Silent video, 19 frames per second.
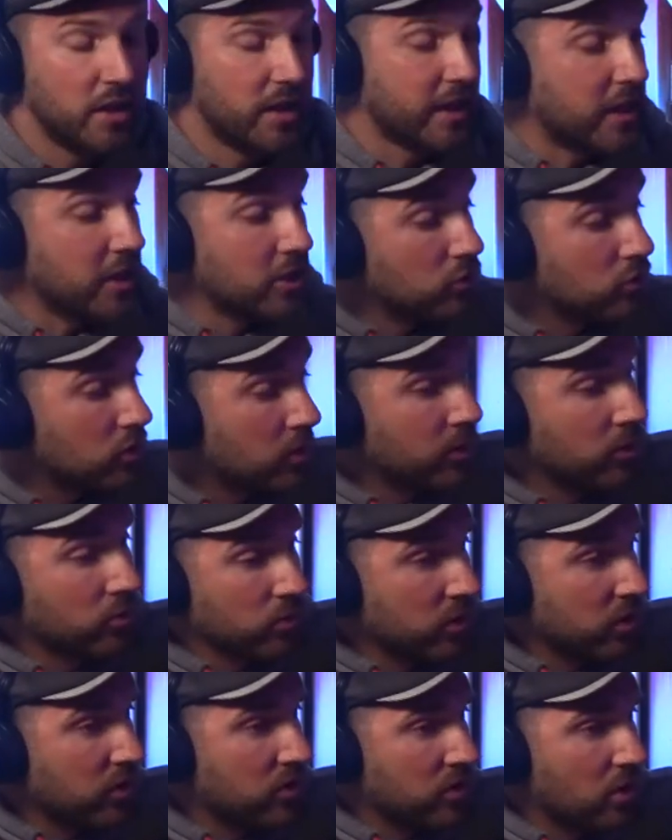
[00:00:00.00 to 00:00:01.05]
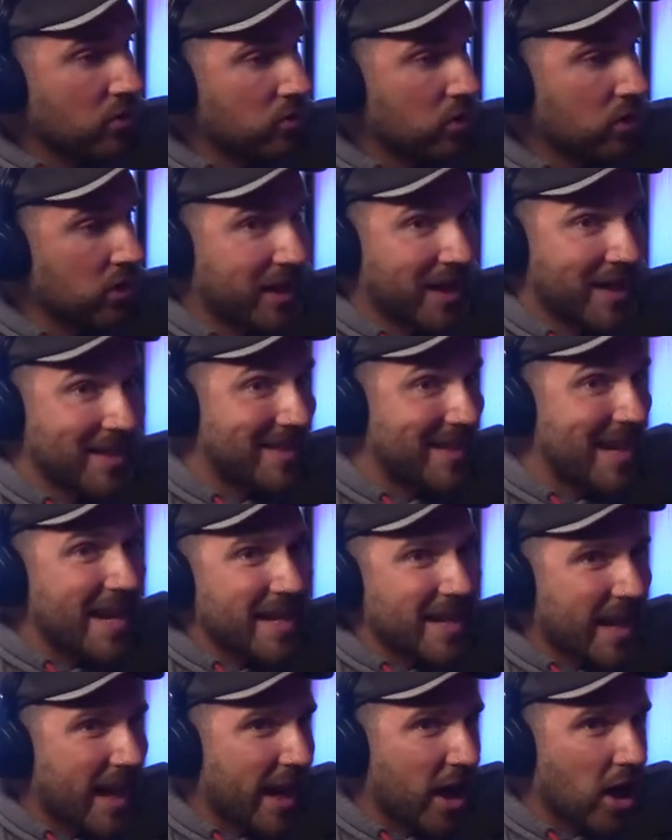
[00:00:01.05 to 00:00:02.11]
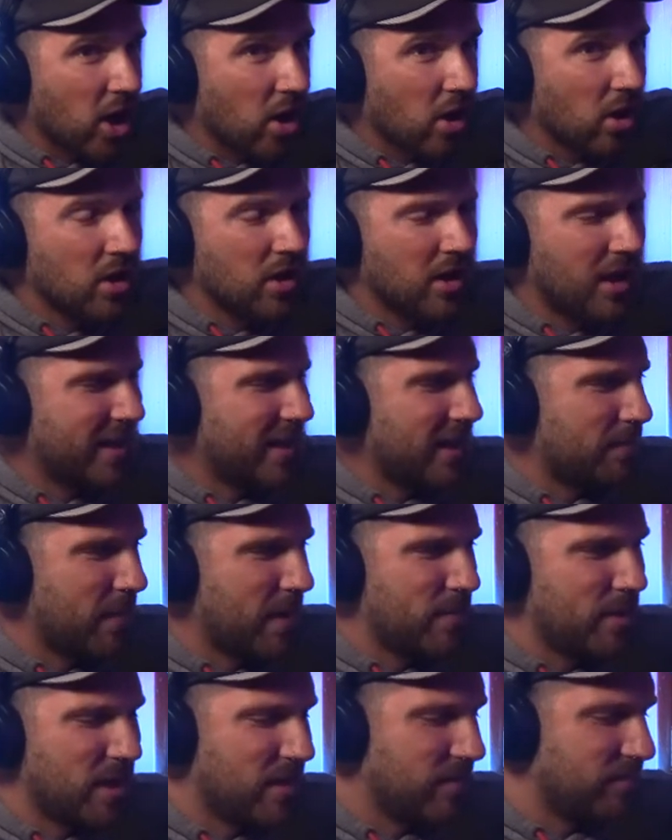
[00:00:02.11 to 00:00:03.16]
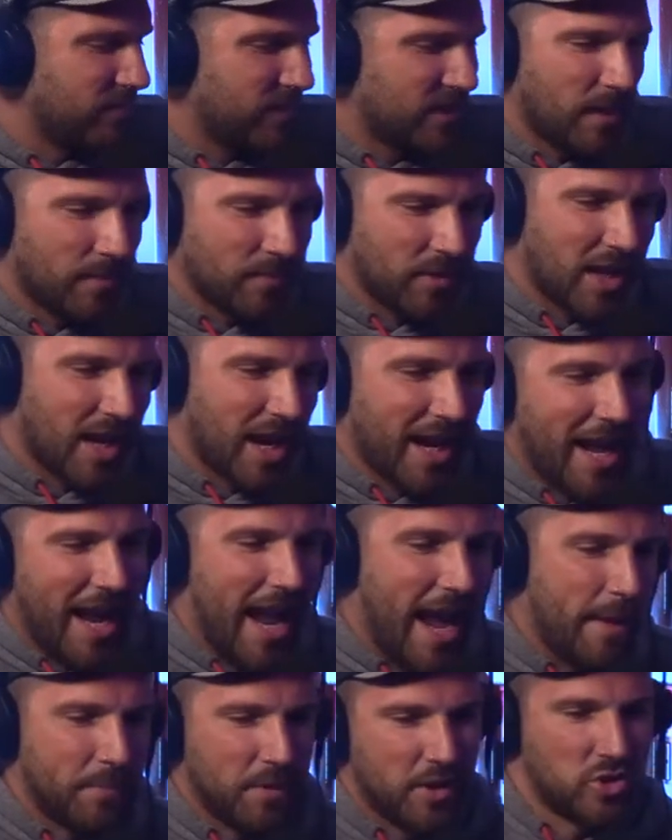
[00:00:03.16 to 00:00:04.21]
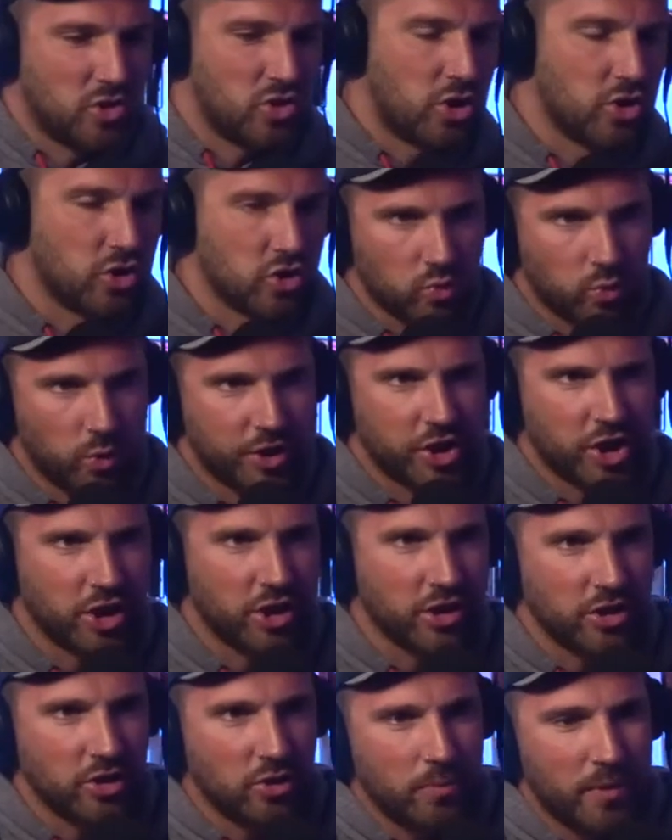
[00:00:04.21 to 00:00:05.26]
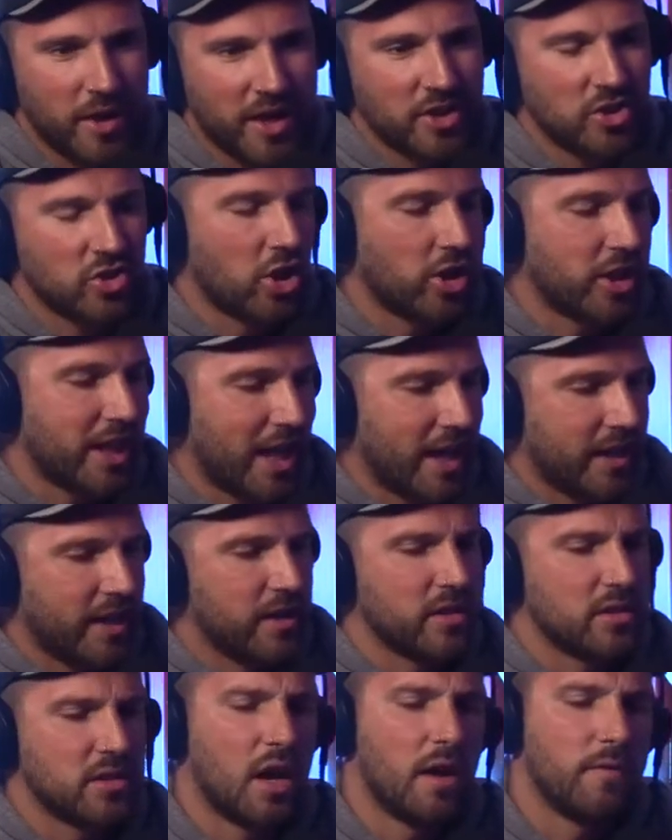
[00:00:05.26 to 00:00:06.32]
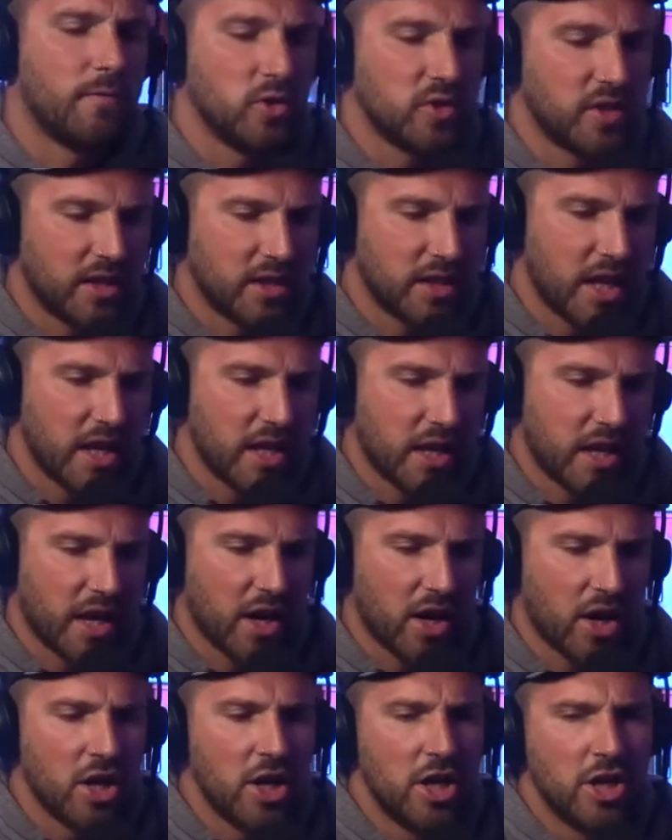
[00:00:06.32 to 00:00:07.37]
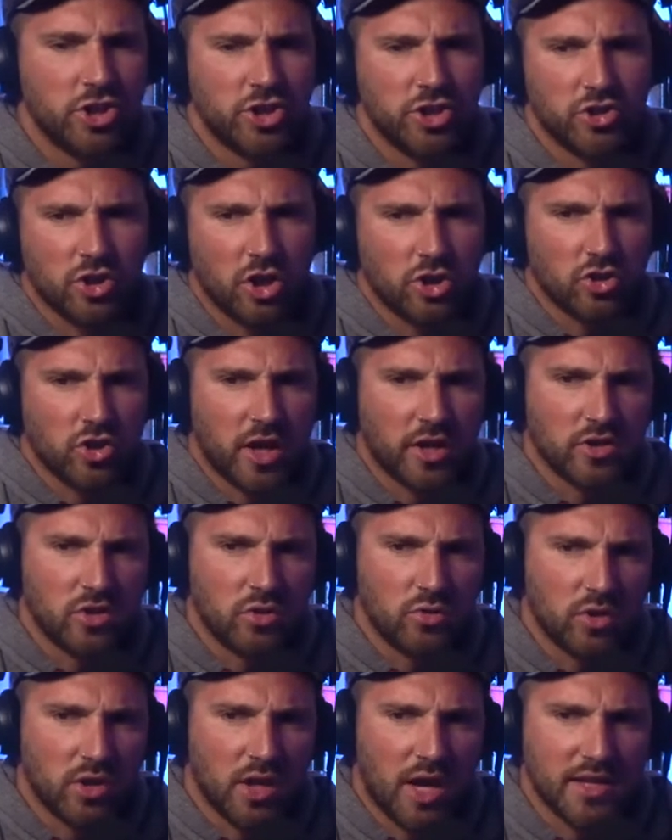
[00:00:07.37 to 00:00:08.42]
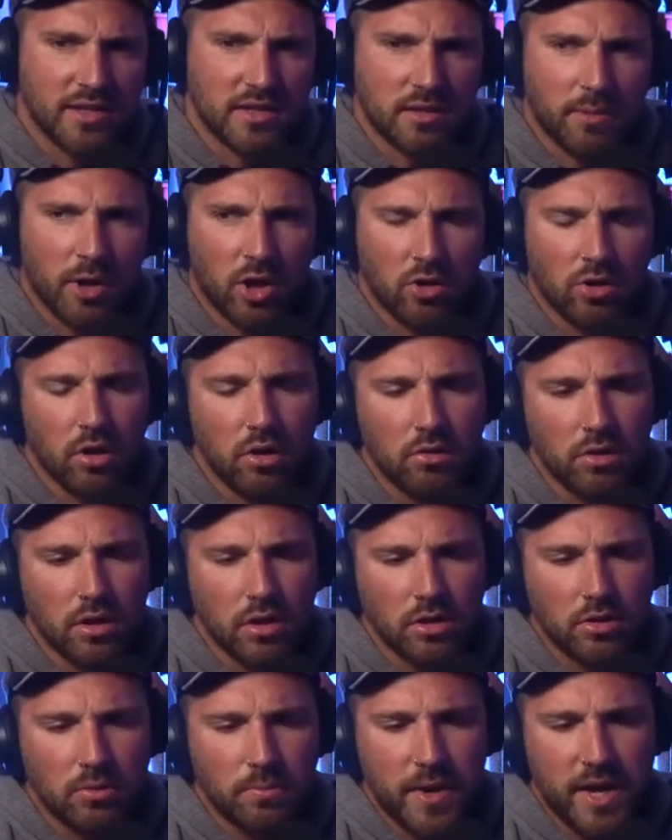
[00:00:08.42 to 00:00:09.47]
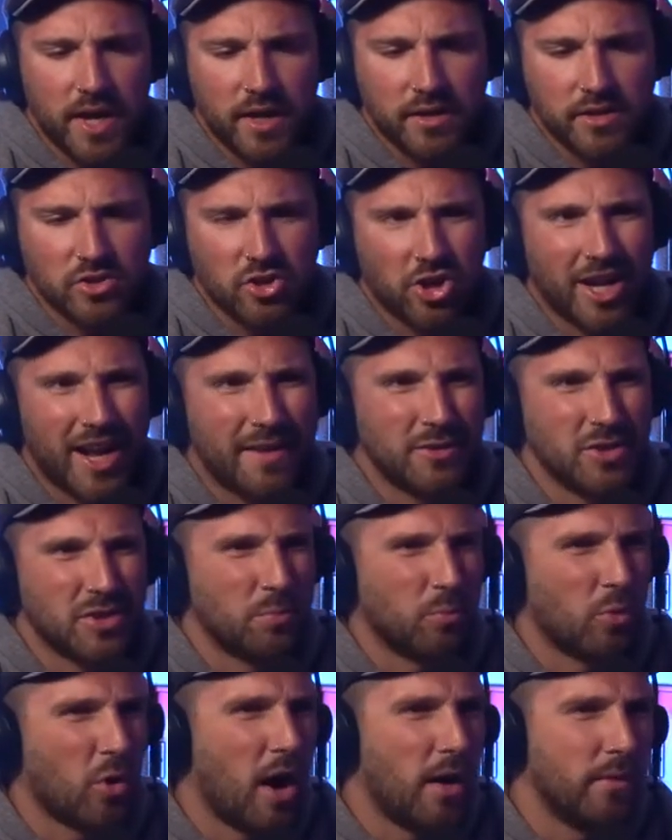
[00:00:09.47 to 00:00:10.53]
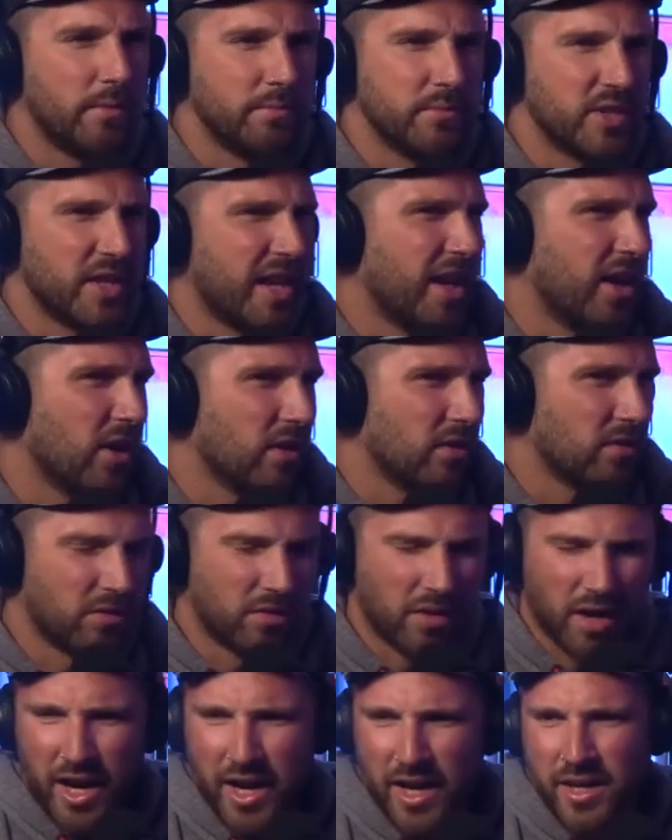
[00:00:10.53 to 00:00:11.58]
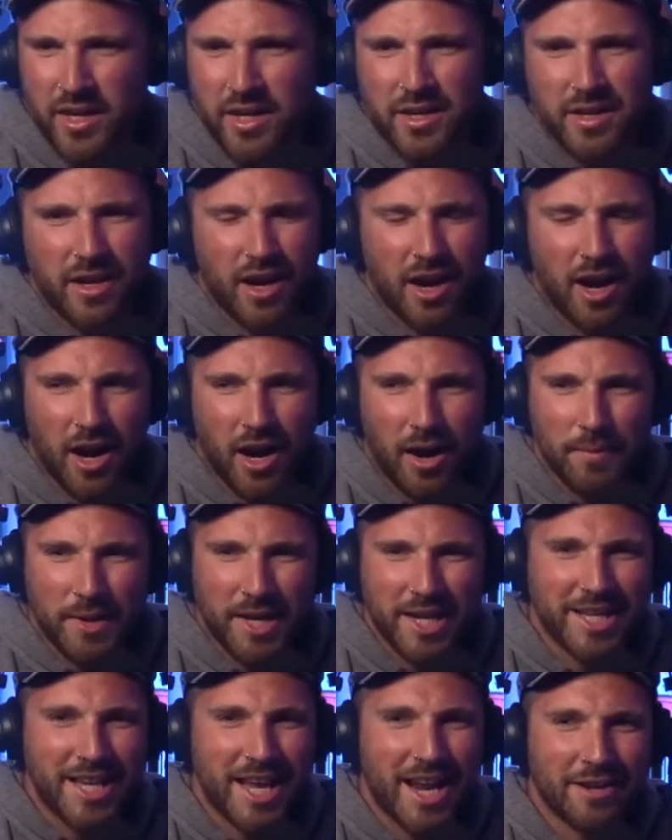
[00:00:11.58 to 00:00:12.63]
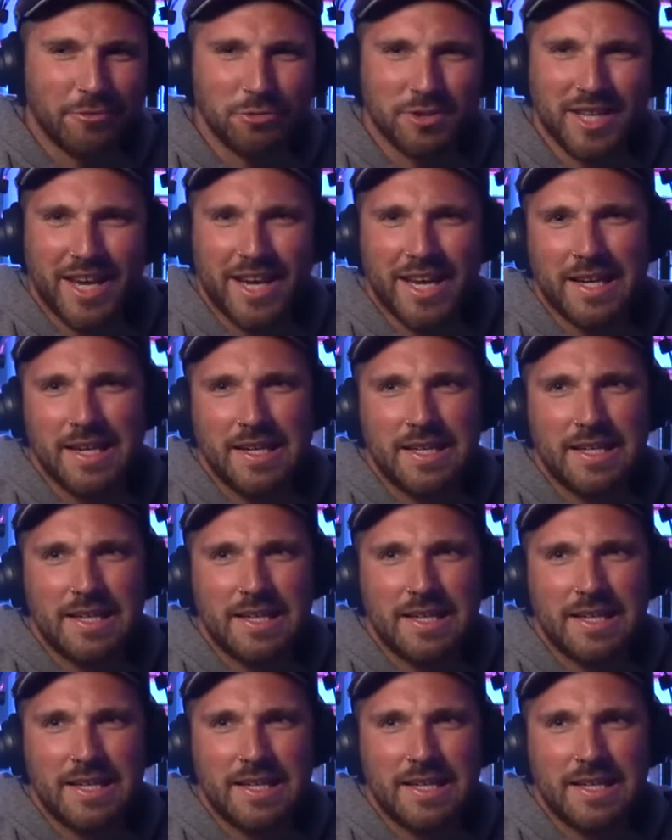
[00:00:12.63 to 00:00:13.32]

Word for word: Like he used to be really social, like at daycare. I think maybe something kind of happened. It started switching a little bit. He started getting into scuffles at daycare. Mm. She started trying to socialize him on her own a little bit, and he started having some problems there, right? Um, and again, it was like